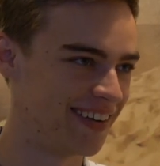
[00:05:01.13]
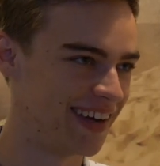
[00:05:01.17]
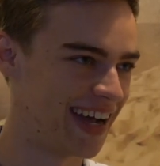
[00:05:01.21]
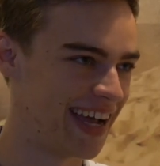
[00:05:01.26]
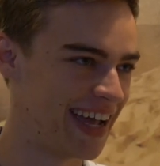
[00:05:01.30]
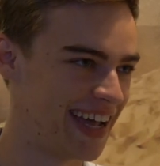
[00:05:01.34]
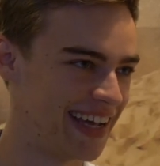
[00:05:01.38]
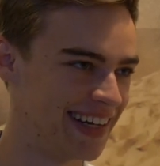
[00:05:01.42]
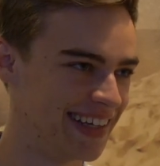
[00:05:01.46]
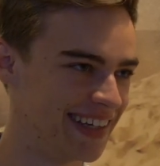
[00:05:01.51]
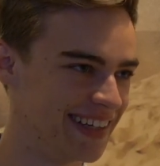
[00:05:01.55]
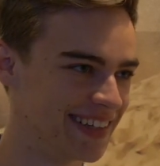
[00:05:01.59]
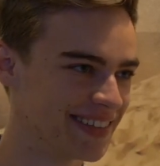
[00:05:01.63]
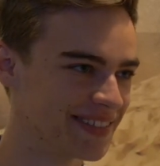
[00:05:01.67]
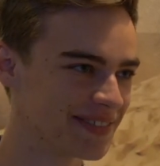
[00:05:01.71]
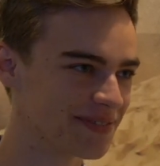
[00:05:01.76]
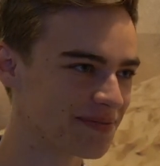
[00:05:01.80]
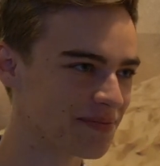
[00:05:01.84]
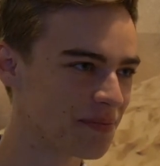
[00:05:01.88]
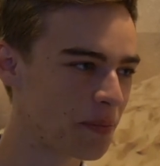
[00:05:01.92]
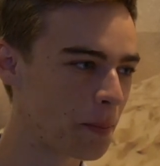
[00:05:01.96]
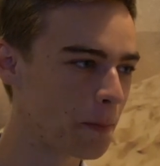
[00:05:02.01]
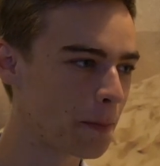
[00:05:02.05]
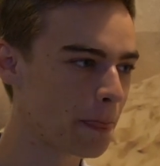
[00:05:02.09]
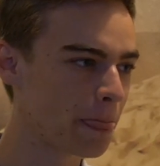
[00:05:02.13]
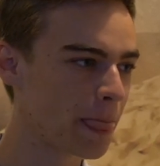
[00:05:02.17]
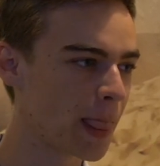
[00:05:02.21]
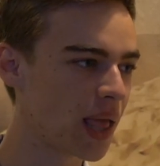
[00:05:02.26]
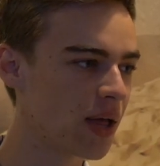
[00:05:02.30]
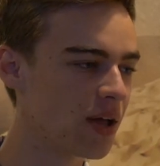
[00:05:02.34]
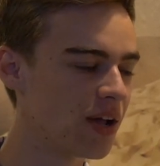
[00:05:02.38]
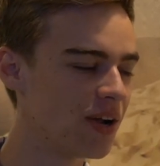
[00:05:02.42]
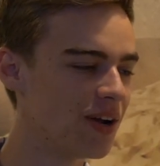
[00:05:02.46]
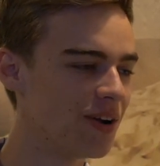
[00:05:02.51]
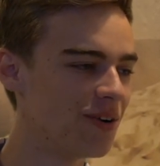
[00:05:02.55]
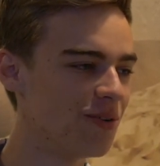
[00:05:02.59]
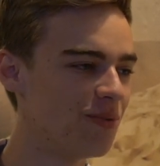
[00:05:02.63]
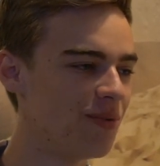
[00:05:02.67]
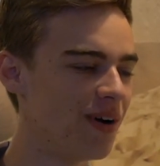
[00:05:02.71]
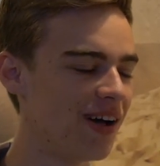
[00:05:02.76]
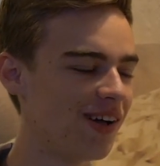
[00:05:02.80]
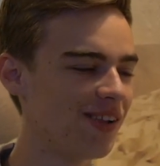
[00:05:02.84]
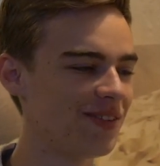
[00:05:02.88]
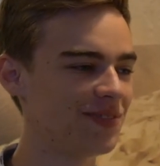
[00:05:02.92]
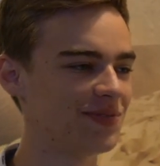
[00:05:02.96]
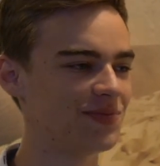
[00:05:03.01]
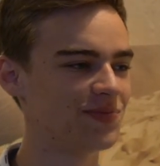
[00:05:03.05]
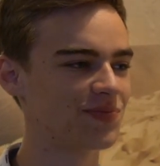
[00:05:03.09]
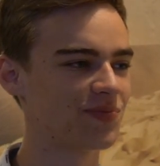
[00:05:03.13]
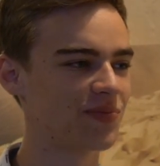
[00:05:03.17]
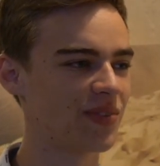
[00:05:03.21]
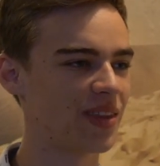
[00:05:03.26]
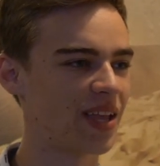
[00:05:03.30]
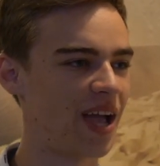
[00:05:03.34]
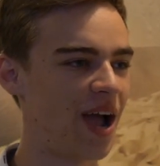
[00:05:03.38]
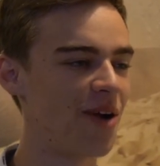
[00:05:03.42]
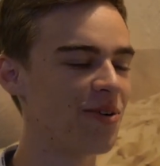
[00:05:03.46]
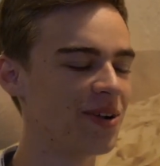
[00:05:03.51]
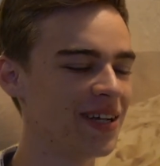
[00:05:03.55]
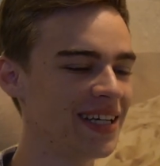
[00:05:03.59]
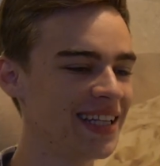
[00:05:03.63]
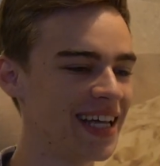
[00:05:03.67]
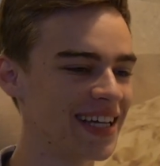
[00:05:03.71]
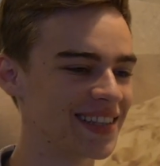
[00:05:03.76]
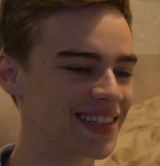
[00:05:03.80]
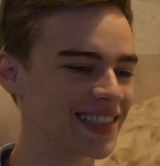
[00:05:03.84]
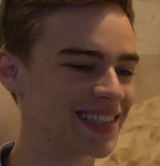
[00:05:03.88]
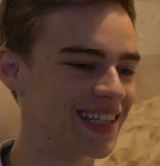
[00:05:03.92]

I hate it. Well, I really liked